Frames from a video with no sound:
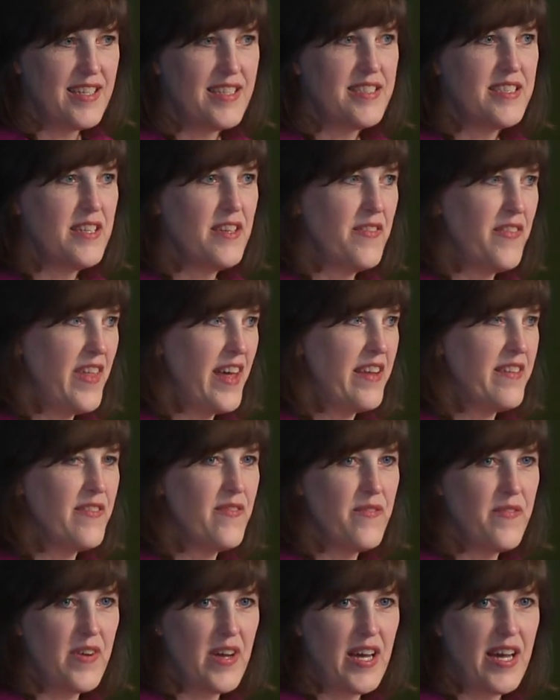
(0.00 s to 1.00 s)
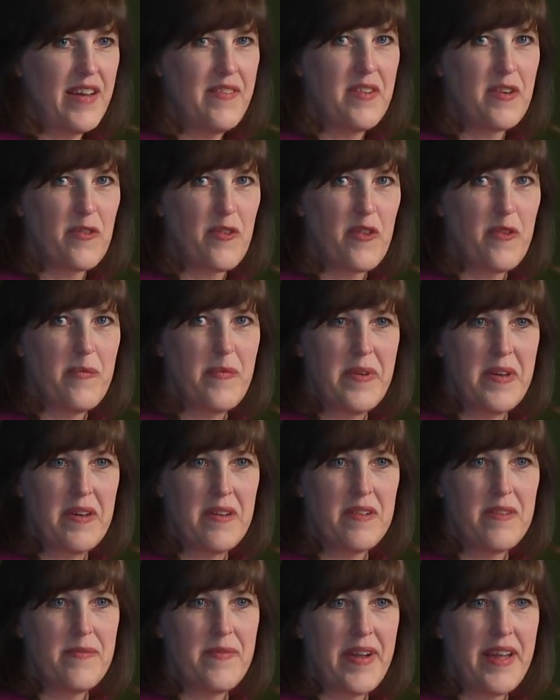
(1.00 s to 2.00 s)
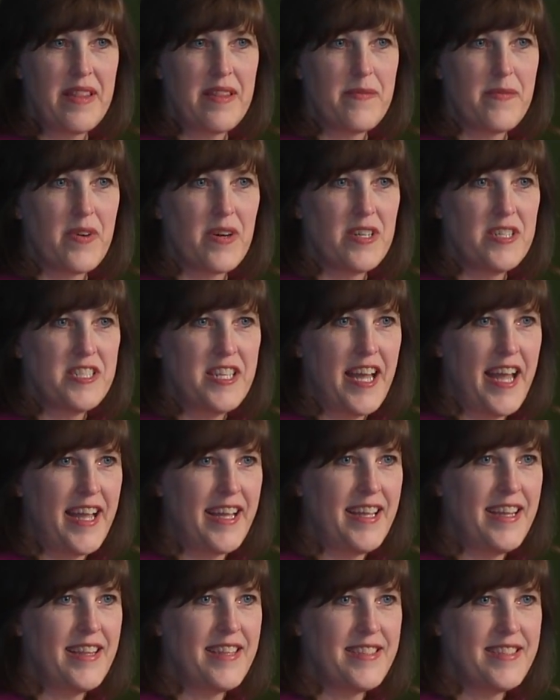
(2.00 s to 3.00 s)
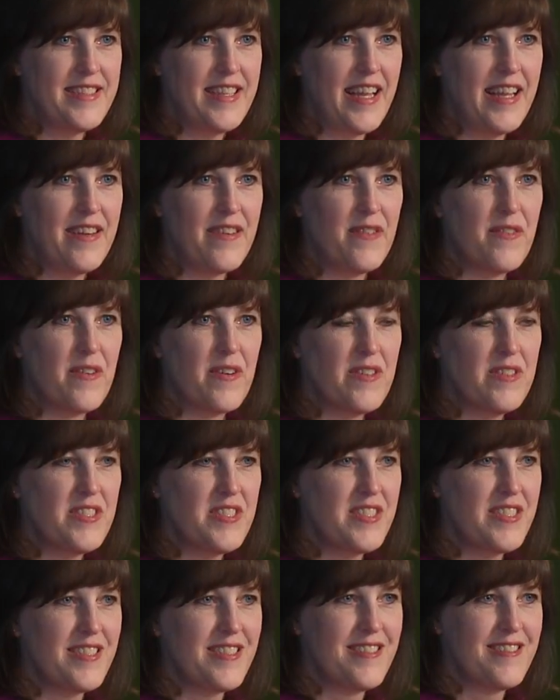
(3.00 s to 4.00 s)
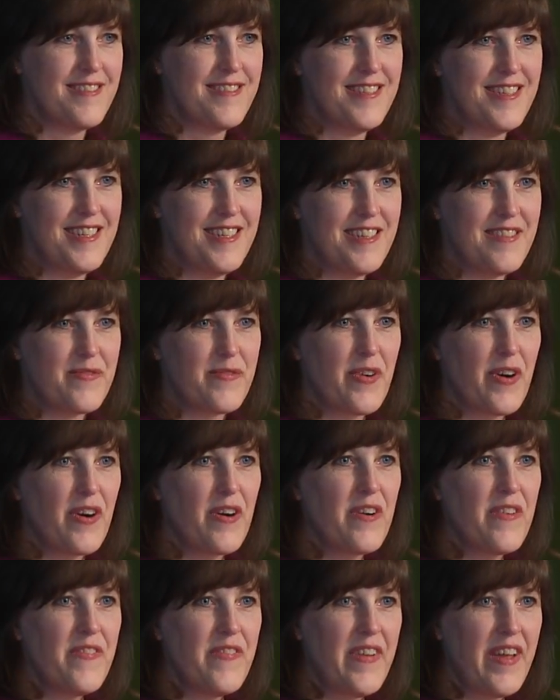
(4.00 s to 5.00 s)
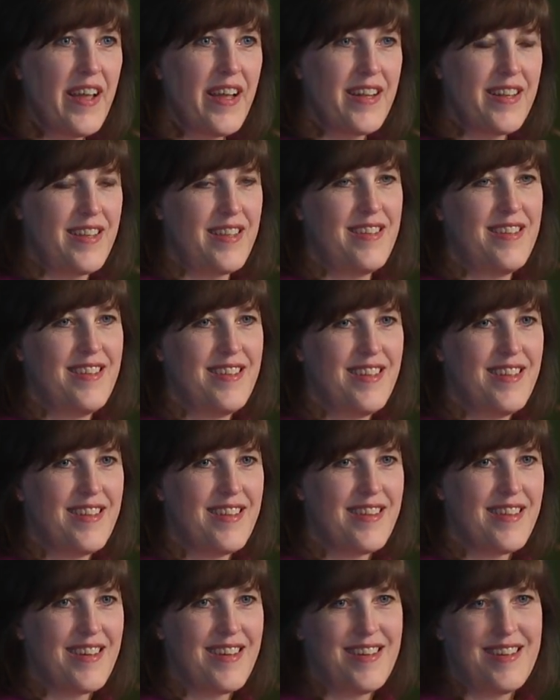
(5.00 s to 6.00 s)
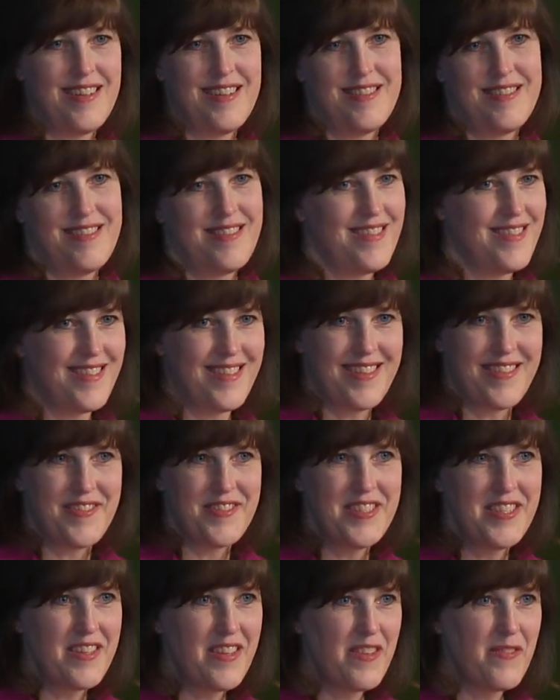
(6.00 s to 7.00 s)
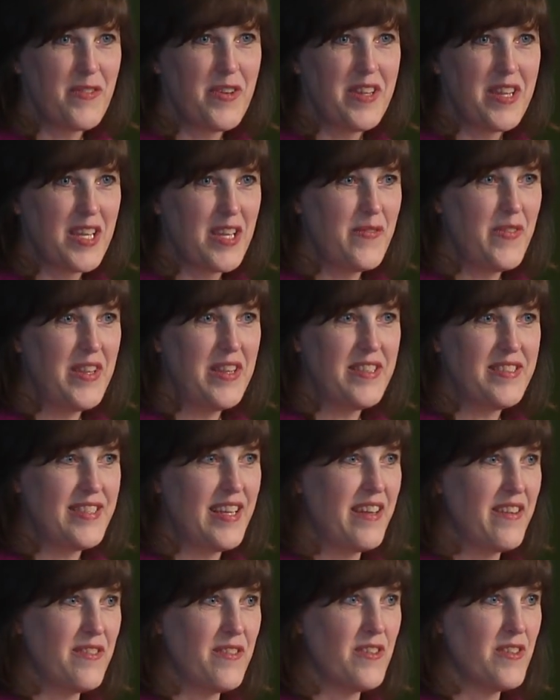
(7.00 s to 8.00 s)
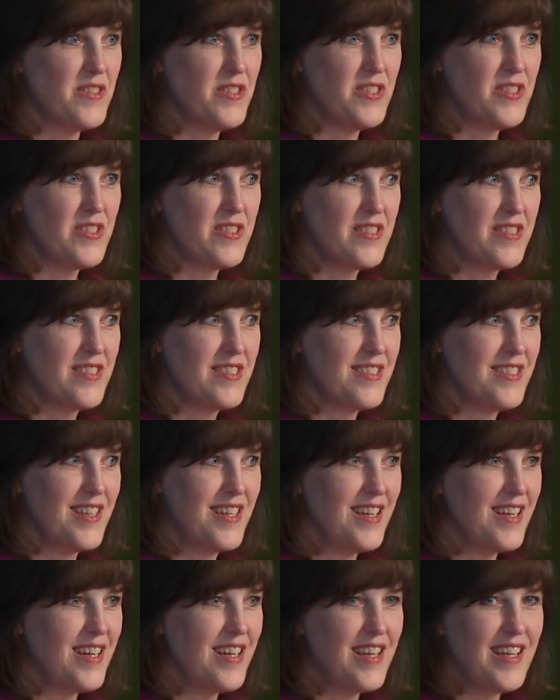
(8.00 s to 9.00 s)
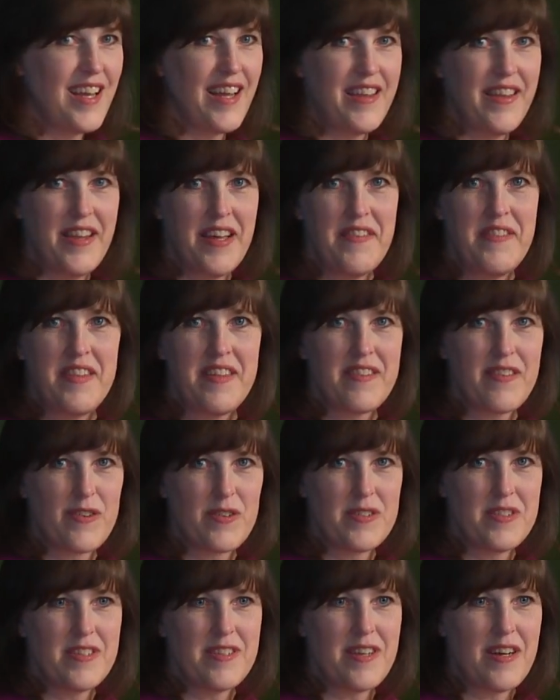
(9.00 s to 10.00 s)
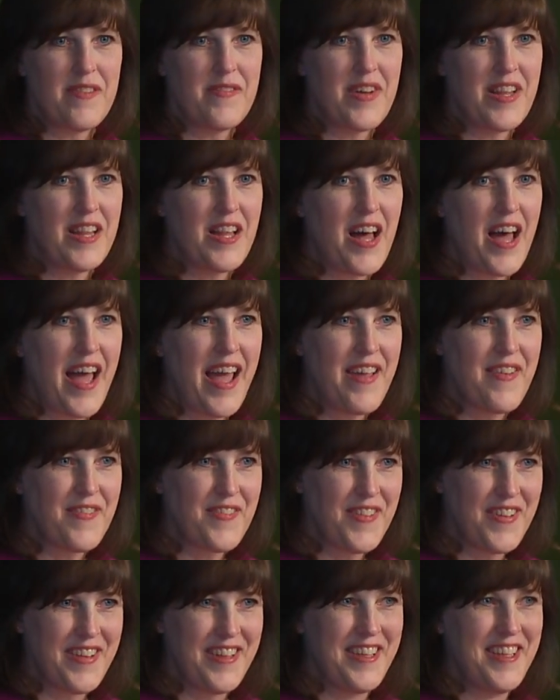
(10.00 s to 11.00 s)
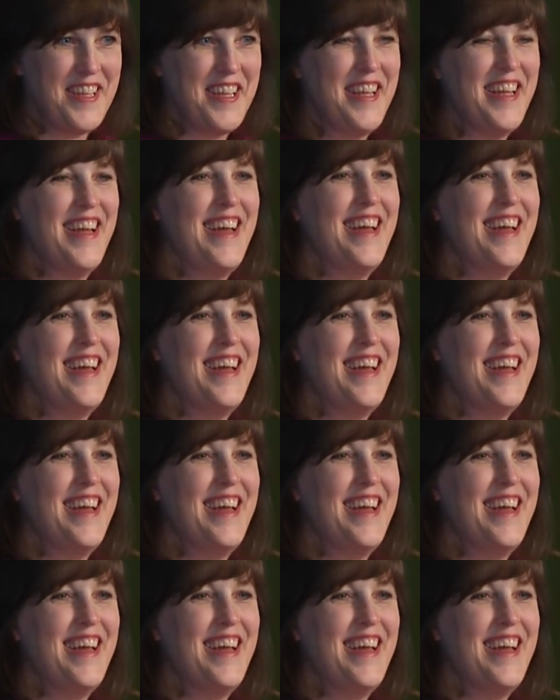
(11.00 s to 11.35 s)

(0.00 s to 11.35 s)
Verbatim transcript: In 2005, there was a bill to make the Marsh Tacky the state horse. Perfect. It was the only one that could be the state horse. I'd loved these horses all my life.